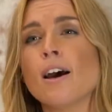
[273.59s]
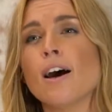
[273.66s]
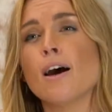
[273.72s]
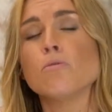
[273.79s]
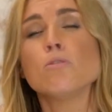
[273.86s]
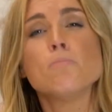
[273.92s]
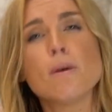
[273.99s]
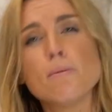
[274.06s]

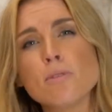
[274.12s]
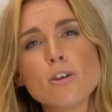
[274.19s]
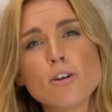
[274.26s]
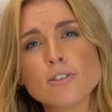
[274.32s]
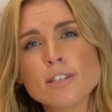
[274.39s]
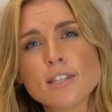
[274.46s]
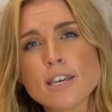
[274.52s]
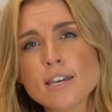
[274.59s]
Remember
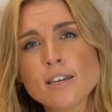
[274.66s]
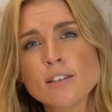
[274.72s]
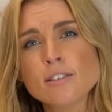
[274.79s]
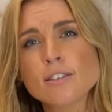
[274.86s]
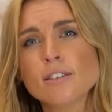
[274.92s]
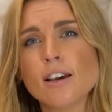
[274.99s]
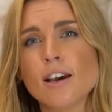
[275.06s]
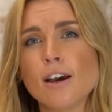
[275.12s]
those
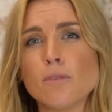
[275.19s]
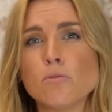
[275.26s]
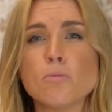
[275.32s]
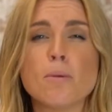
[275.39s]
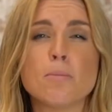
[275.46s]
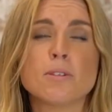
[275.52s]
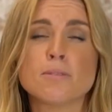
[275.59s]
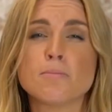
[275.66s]
things.
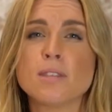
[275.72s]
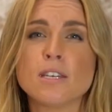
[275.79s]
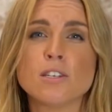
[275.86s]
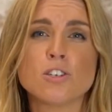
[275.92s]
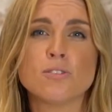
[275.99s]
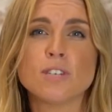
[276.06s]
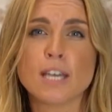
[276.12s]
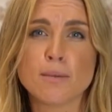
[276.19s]
Remember some
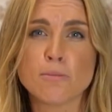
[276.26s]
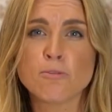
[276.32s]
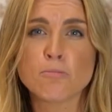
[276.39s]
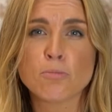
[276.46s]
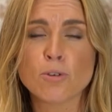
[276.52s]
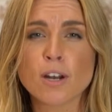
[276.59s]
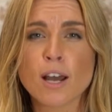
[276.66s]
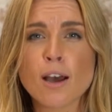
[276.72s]
things your team have
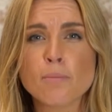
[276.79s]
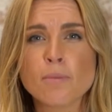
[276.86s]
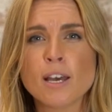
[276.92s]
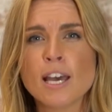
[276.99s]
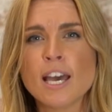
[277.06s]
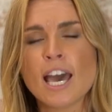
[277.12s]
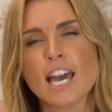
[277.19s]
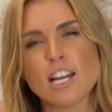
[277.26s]
brought up
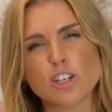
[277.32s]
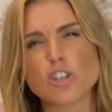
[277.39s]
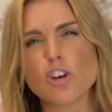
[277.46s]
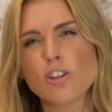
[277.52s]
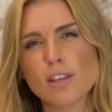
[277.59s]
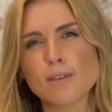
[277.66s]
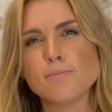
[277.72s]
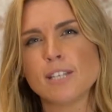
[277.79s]
and
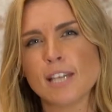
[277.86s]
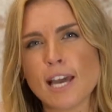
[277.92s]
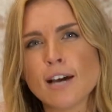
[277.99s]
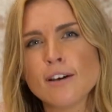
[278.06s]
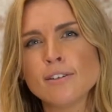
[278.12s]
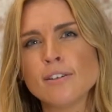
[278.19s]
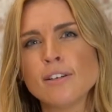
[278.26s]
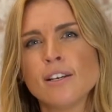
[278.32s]
jot them
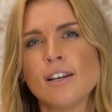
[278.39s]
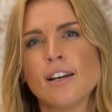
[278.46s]
down.